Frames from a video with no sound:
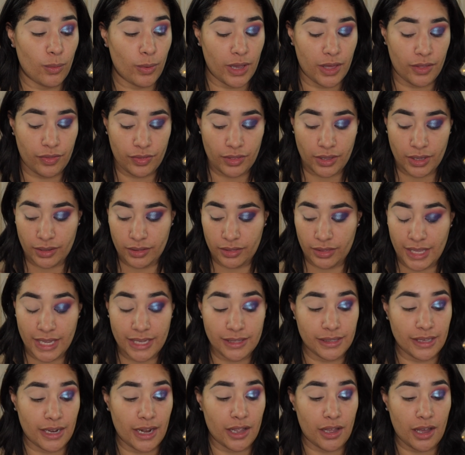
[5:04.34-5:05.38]
with the
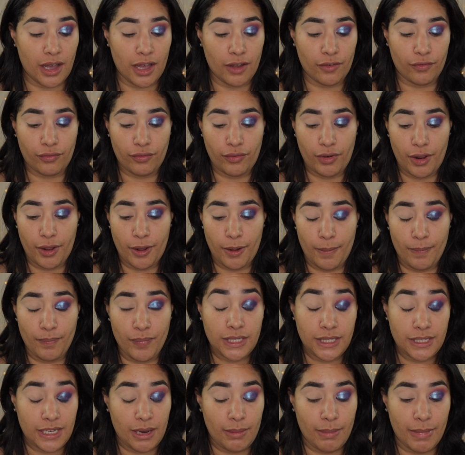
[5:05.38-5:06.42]
things that I got from
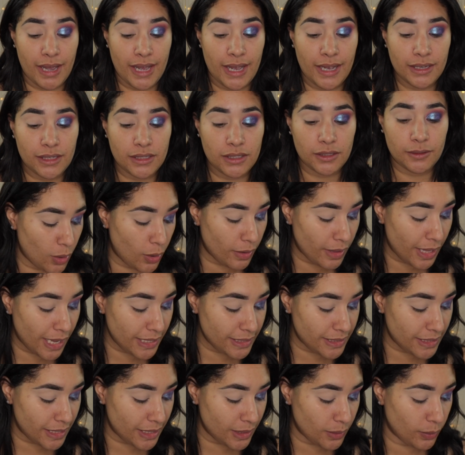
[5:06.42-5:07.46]
TJ Maxx. All I
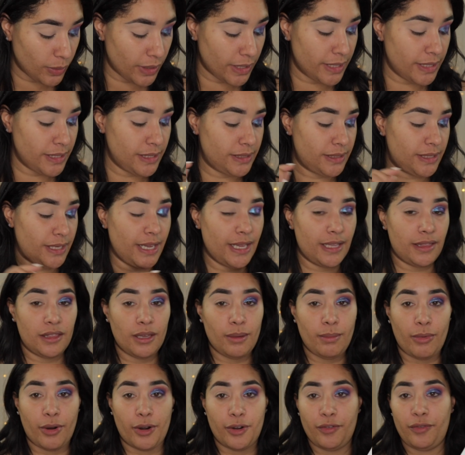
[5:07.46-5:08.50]
did was take the
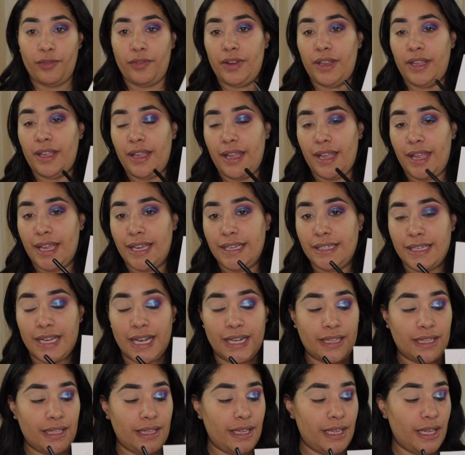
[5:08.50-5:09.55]
Morphe and
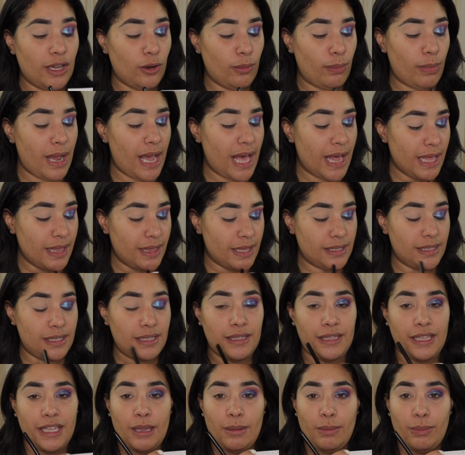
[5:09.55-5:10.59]
Jaclyn Hill palette. This is
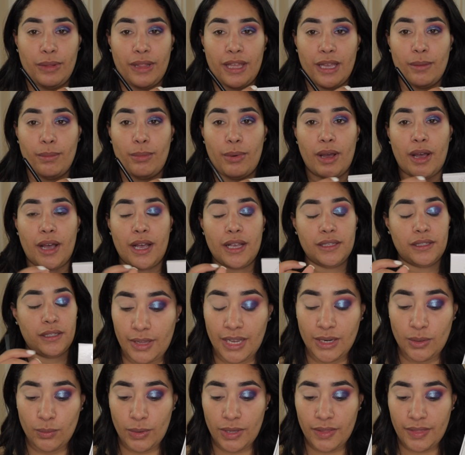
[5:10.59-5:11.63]
the Bling Boss,
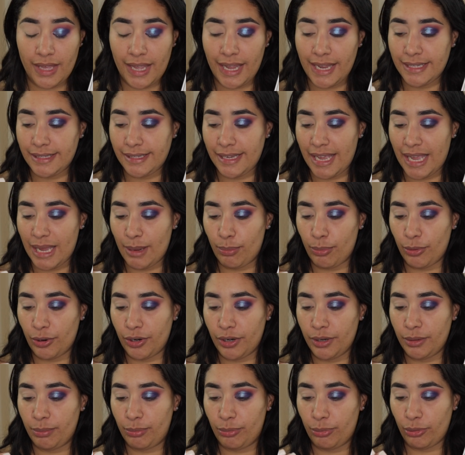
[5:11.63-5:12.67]
and with a
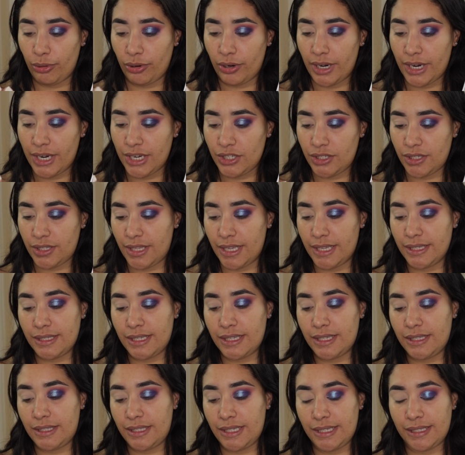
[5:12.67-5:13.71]
tapered brush, this
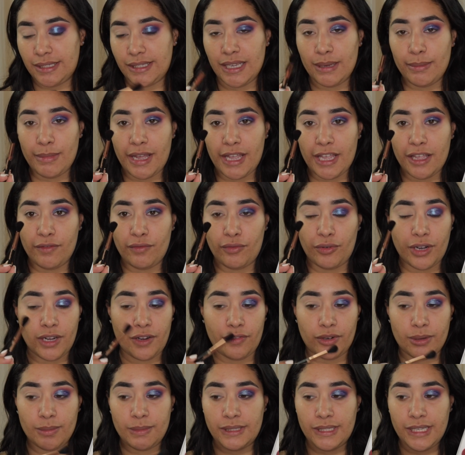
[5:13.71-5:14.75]
is the Sigma E40
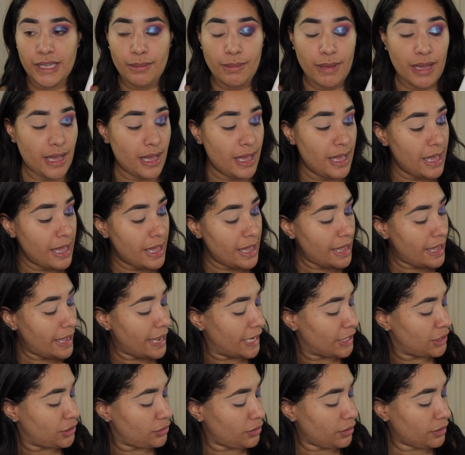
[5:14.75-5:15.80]
from Sigma,
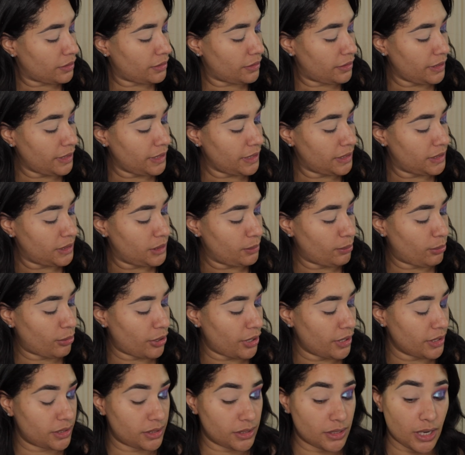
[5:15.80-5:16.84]
I took the
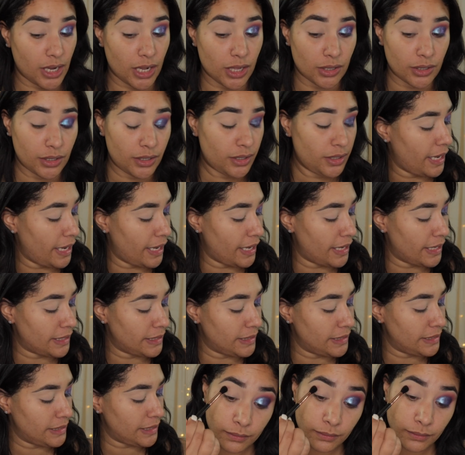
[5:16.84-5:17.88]
Sparks color
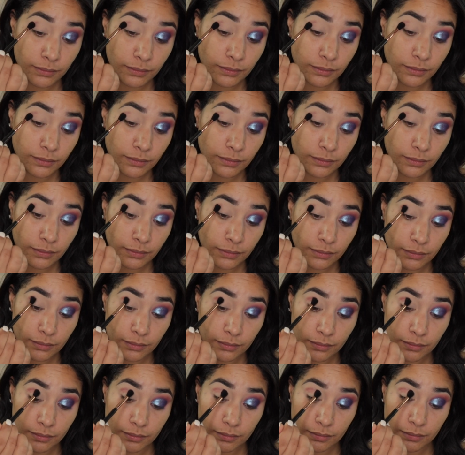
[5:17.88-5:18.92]
and I
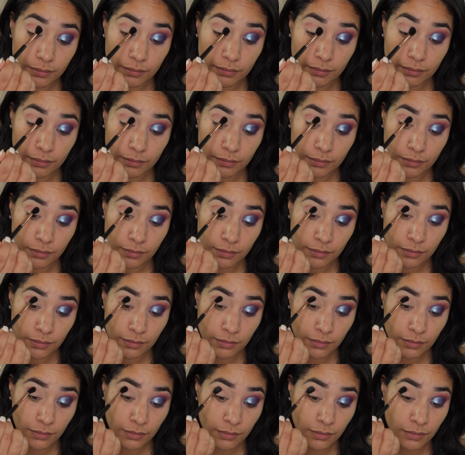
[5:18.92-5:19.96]
applied it on my
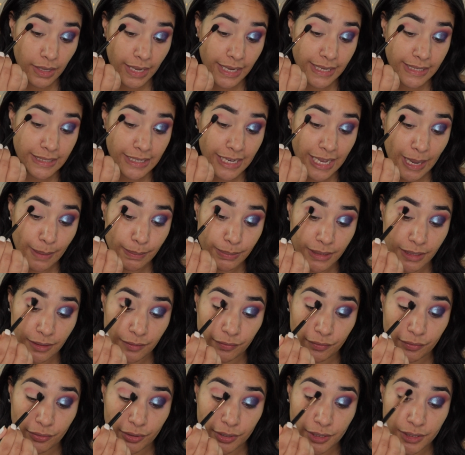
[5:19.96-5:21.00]
crease. I tapped it
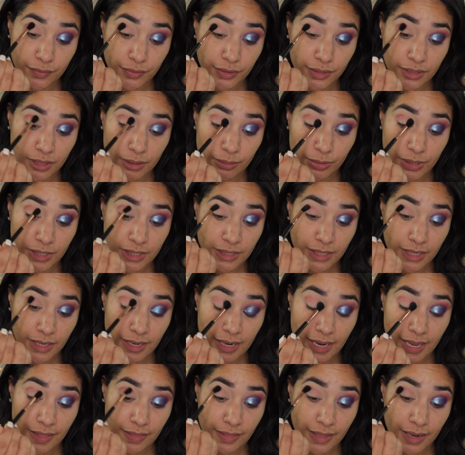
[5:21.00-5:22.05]
first for some reason
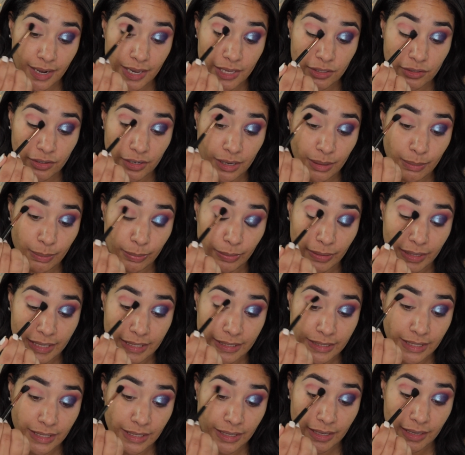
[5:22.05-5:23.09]
and then I started
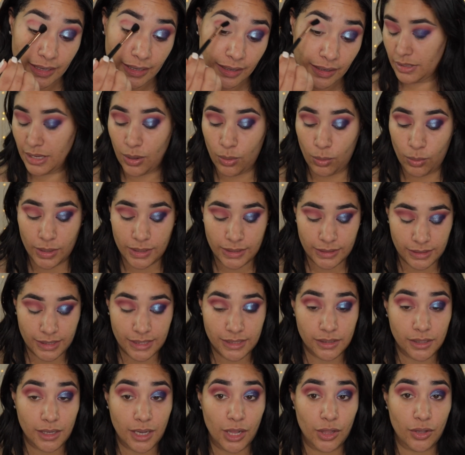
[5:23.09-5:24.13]
blending it. Now once
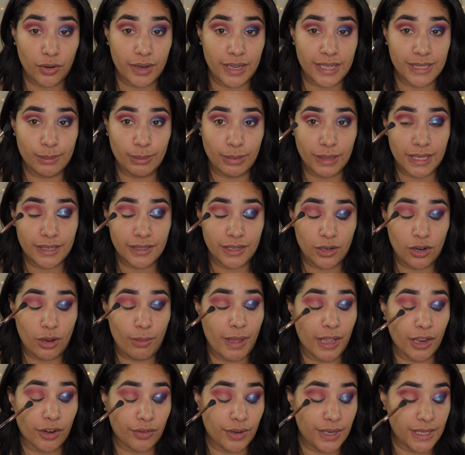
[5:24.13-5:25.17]
this color is blended on
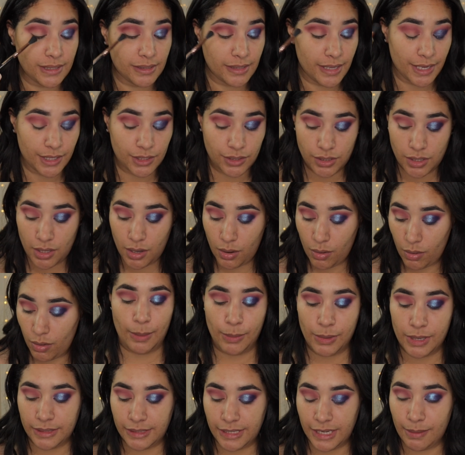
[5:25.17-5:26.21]
my crease like so,
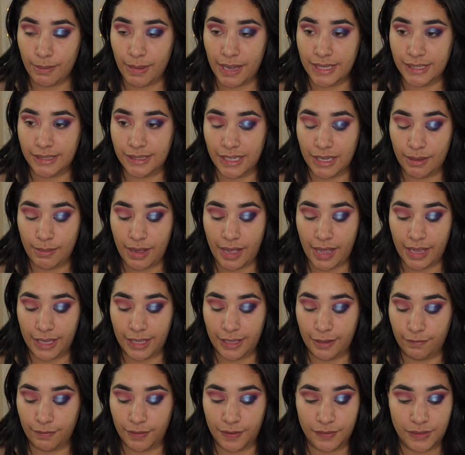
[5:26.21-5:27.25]
I'm going to take my Sigma
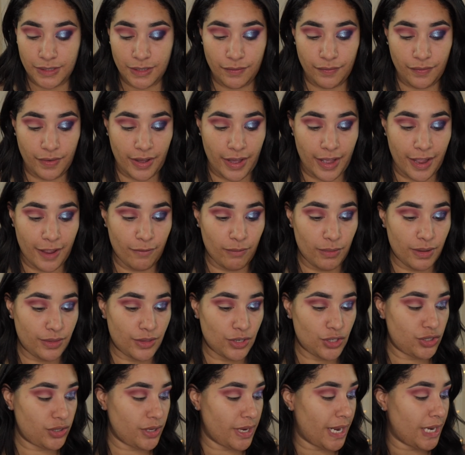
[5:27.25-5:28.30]
E55 with the
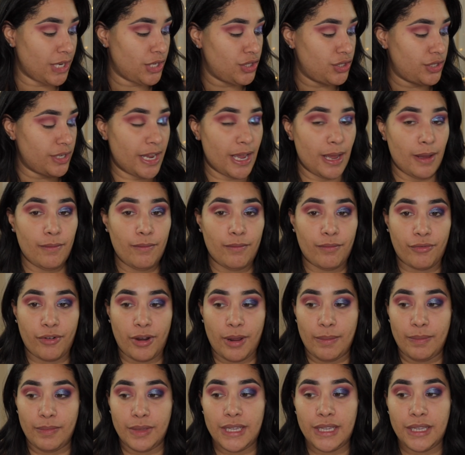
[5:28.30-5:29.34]
shade Gem
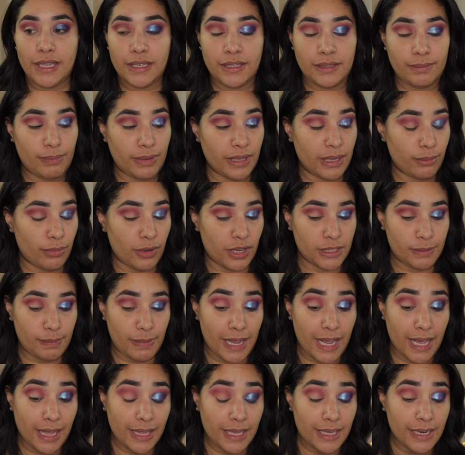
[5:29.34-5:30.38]
from the Bling Boss
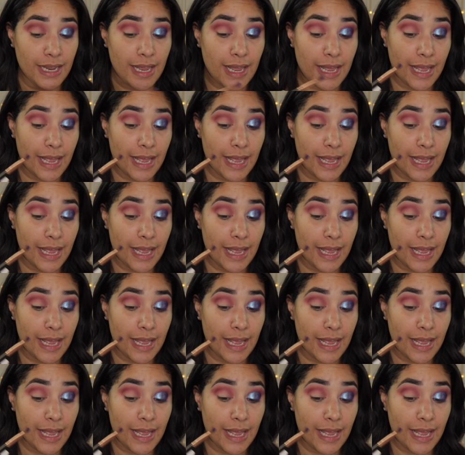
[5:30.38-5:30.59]
palette,